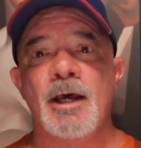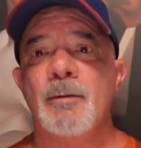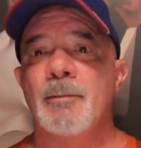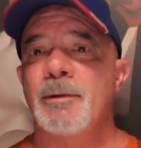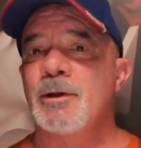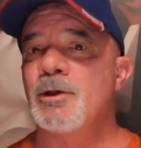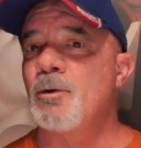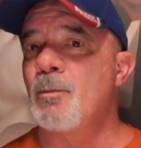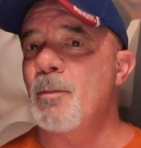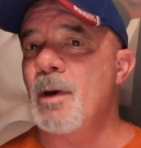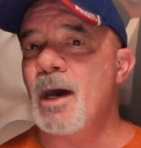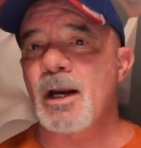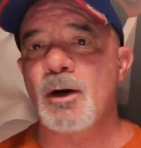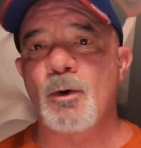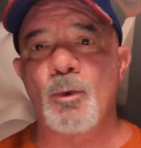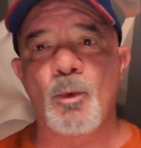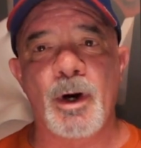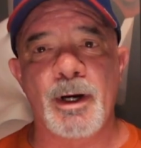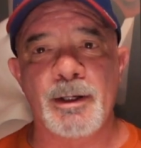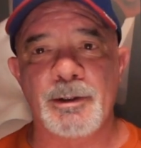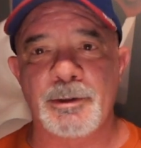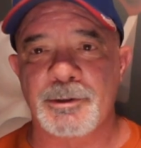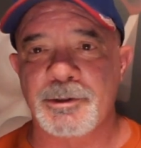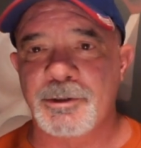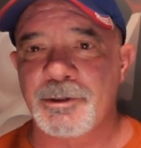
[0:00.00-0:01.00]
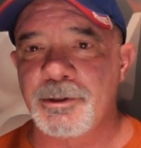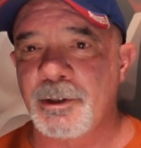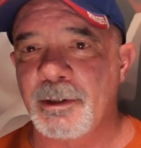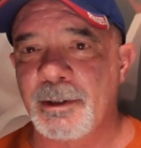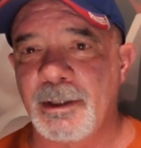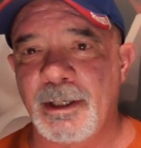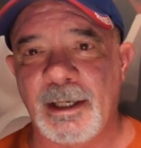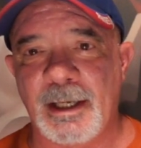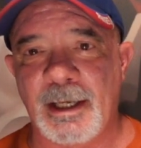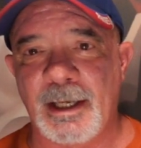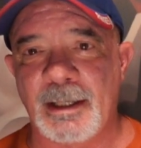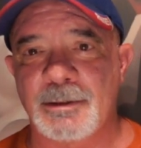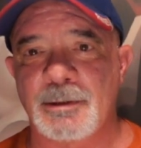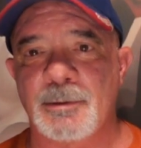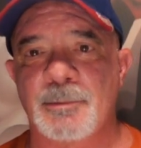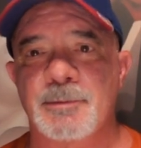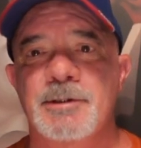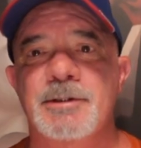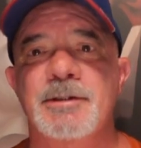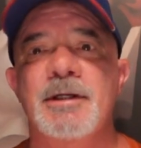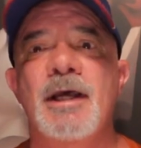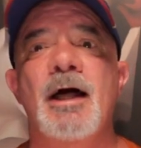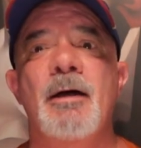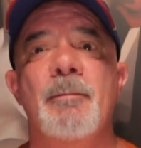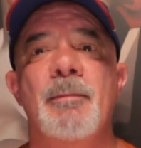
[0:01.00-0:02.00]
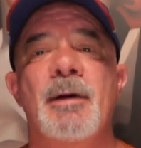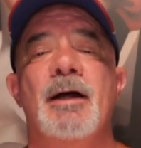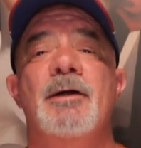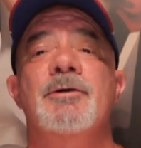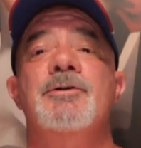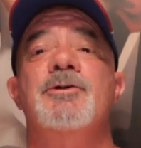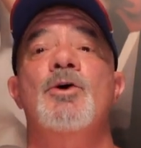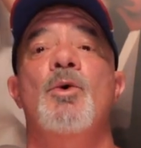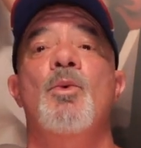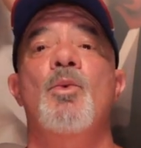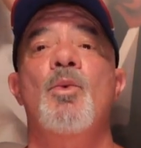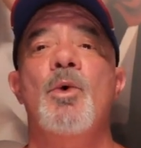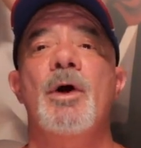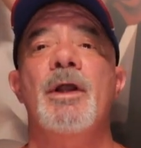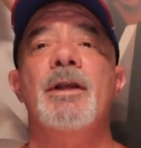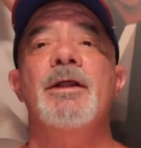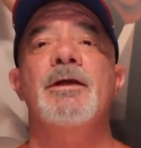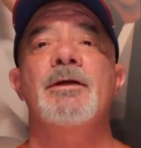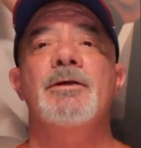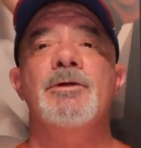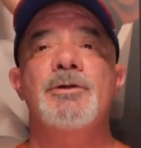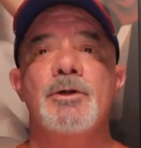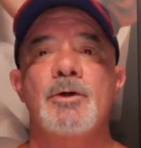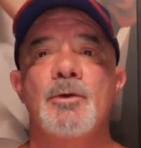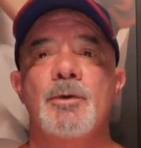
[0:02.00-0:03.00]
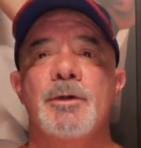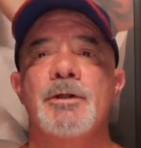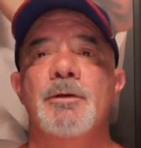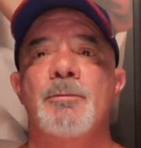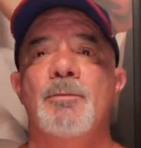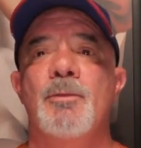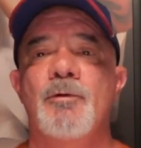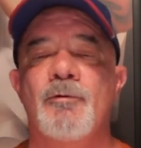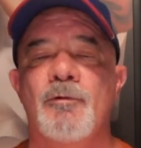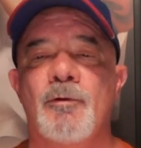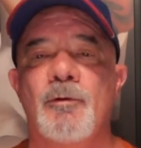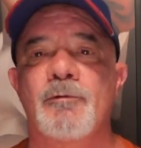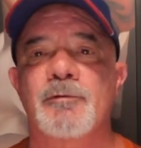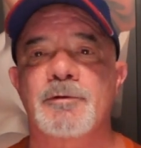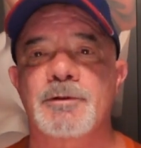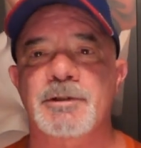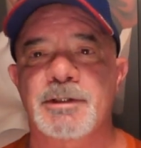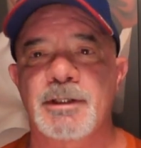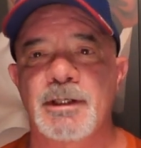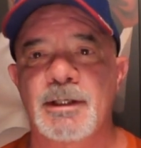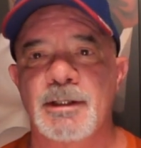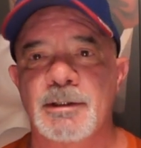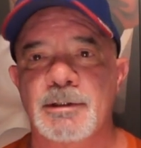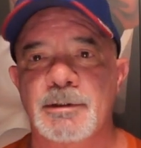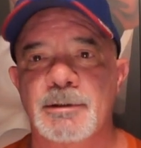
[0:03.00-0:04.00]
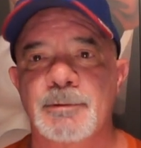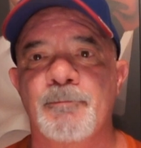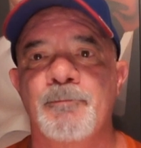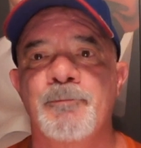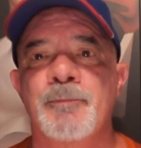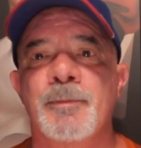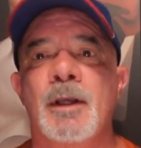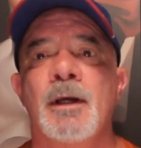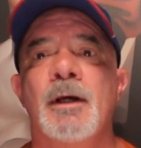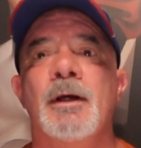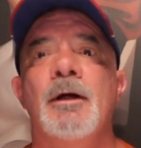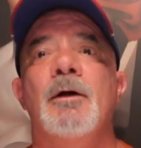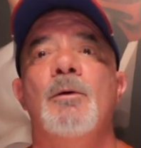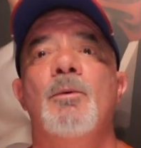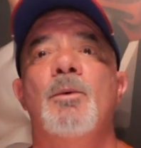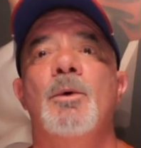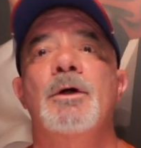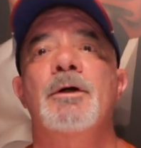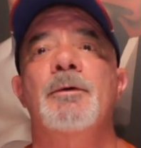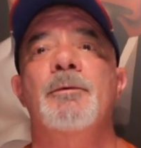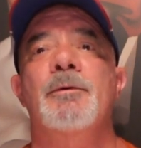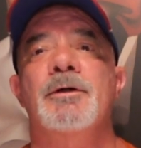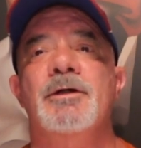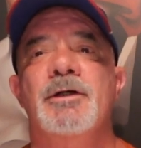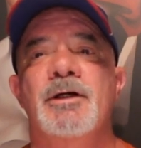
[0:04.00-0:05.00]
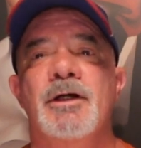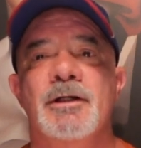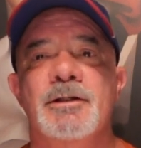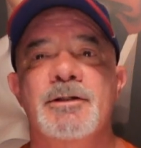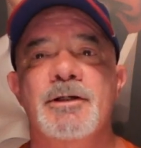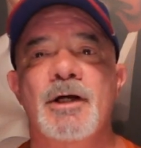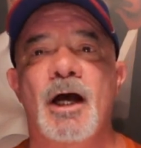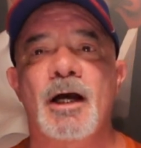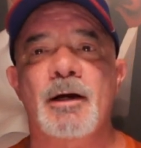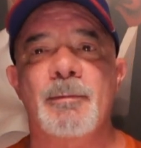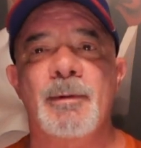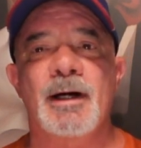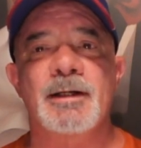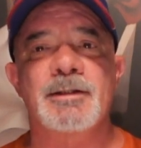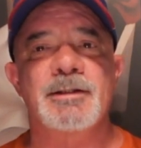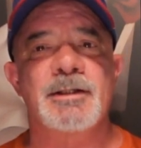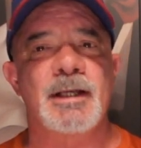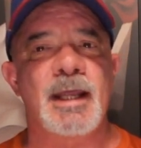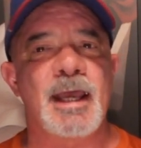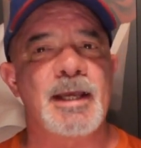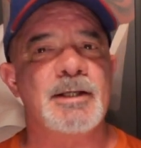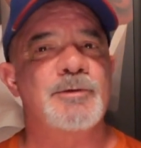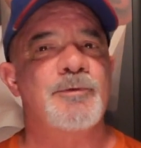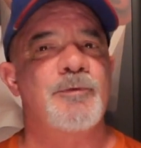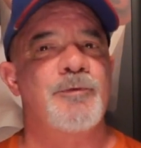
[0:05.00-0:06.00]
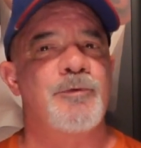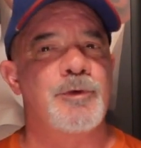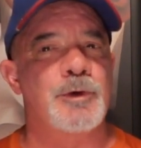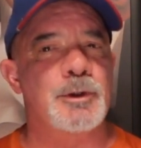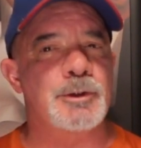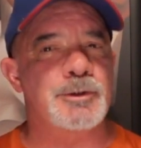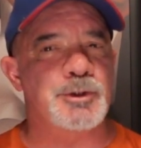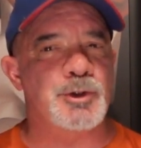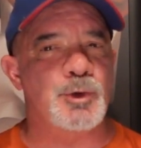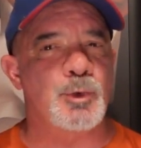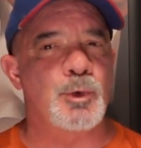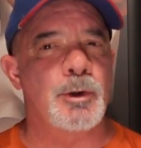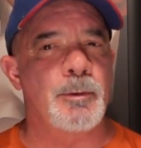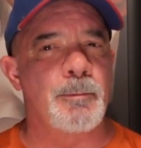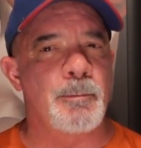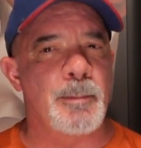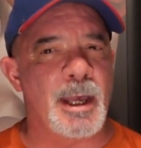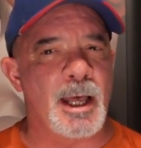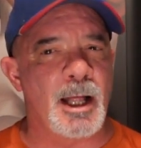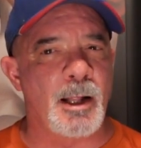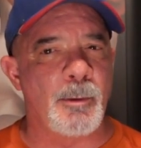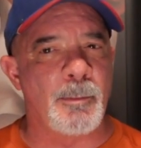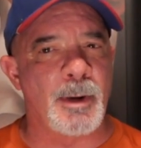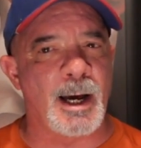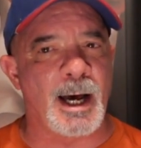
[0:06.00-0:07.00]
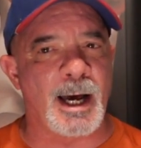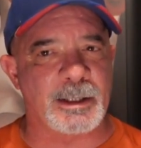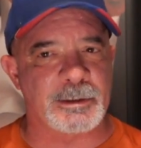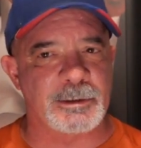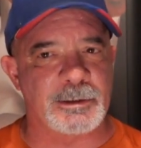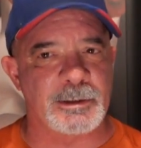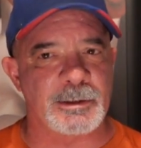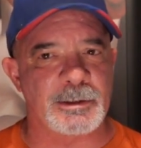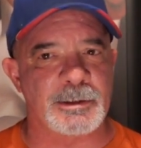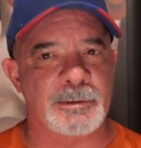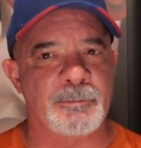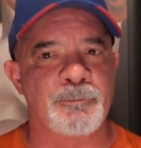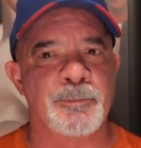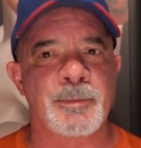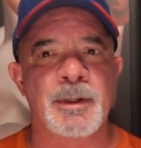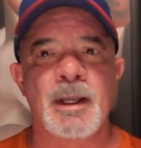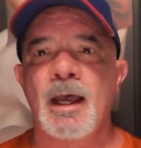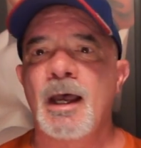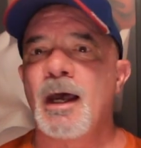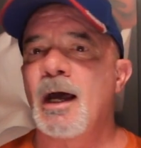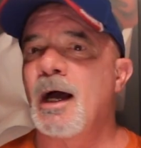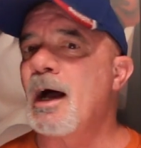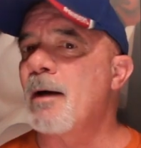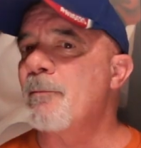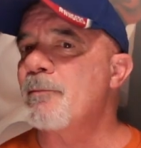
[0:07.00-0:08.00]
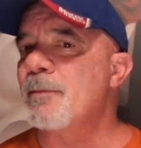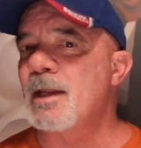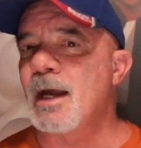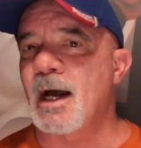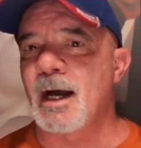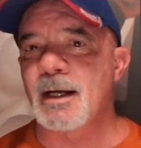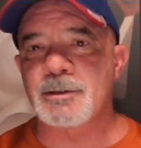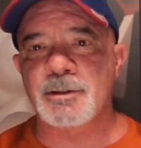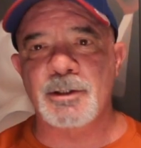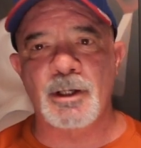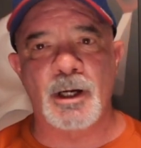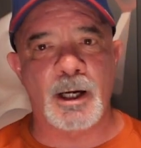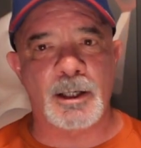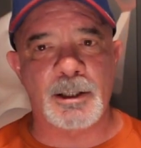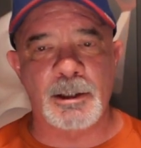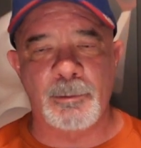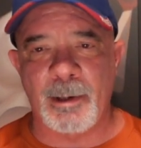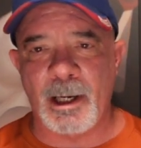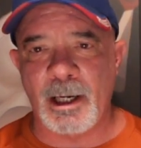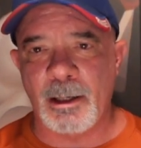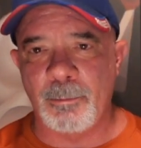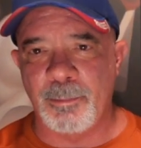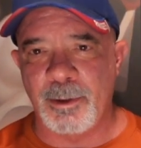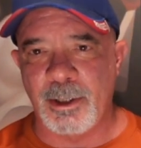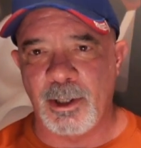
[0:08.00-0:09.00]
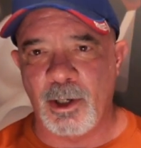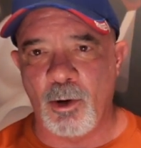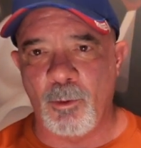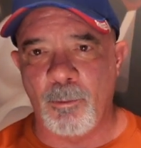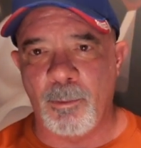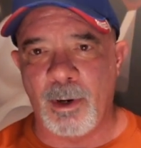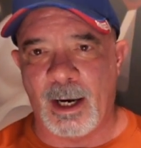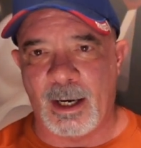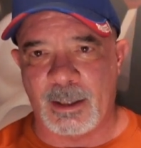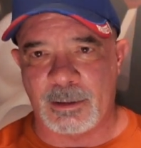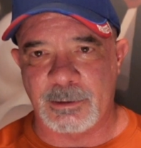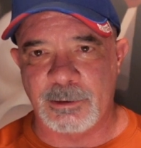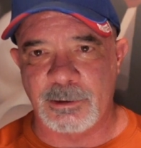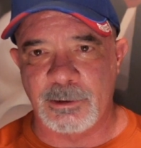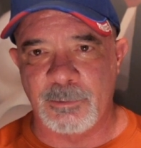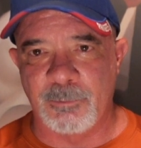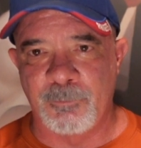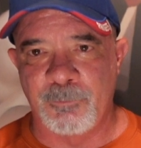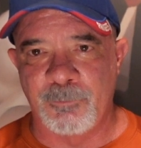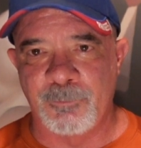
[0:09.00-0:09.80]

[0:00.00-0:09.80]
But no matter what, you're still going to get some snail mail. So what do you do when you move overseas? We're going to talk about today's virtual mailboxes. I'm not talking about a P.O. box.